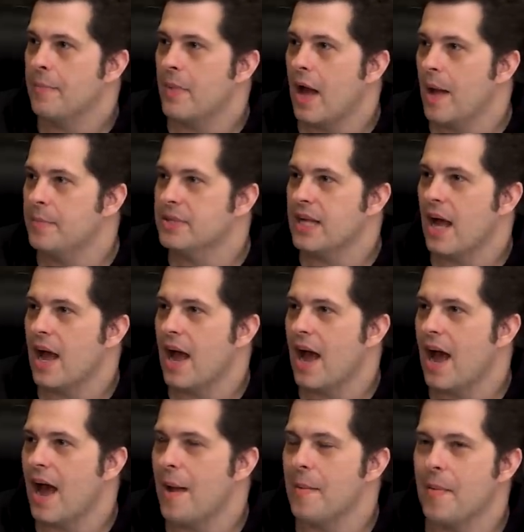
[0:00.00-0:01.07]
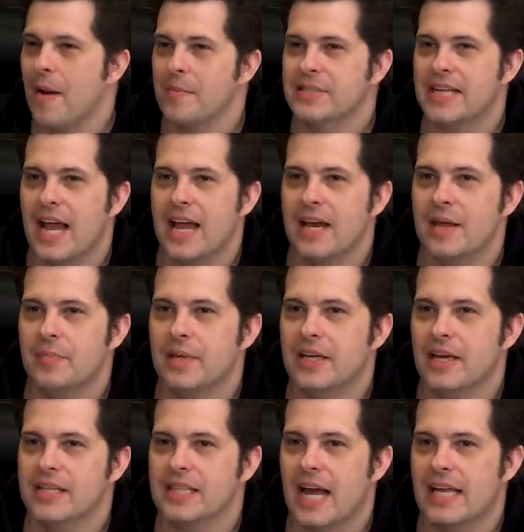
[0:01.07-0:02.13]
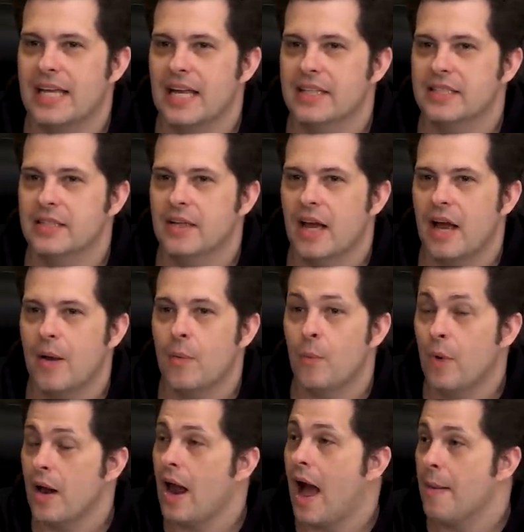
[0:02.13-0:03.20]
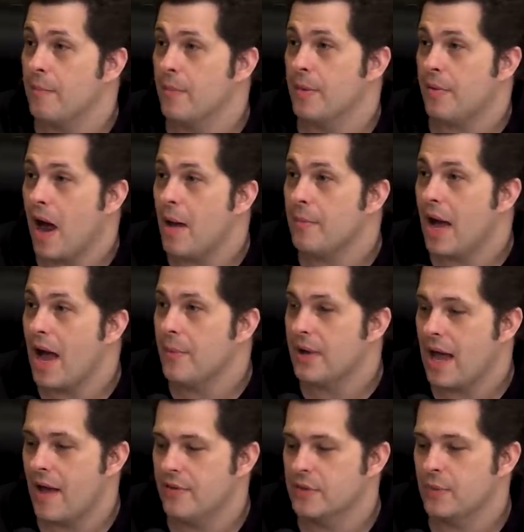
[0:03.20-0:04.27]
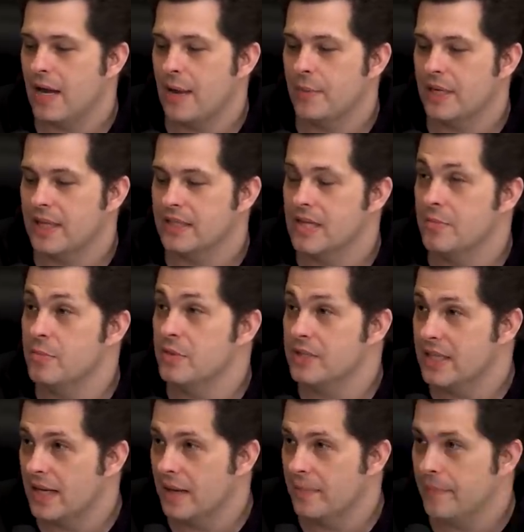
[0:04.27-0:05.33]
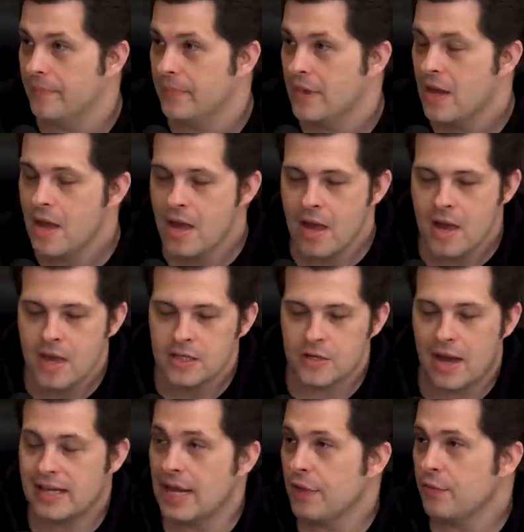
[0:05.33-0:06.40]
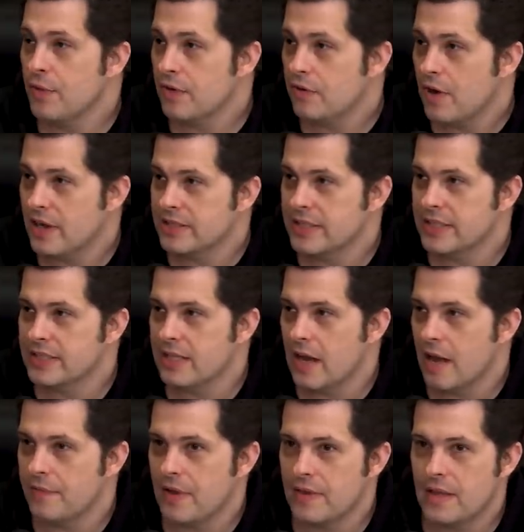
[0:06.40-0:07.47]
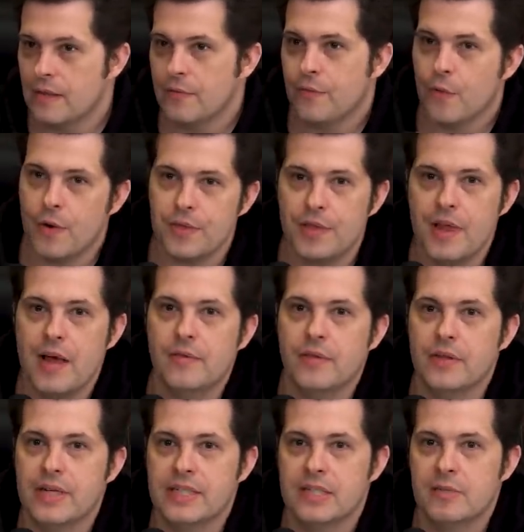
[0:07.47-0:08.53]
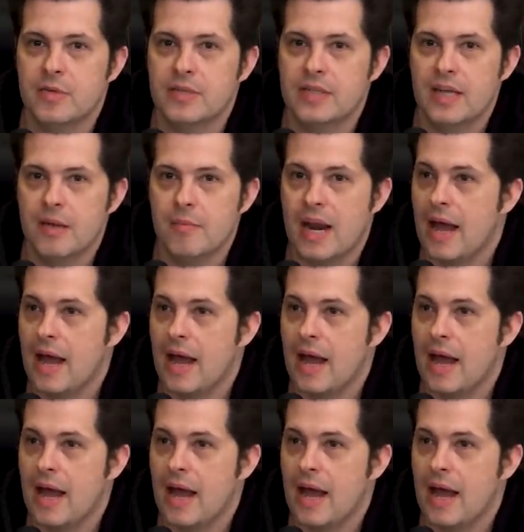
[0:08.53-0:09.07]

I'm oh, I'm, I'm, I'm saying it because I get to, yeah. what I'm the problem I would have is when I would get to the museum. Okay. So I'd get through the Krusty stuff, and then the fourth level is the museum.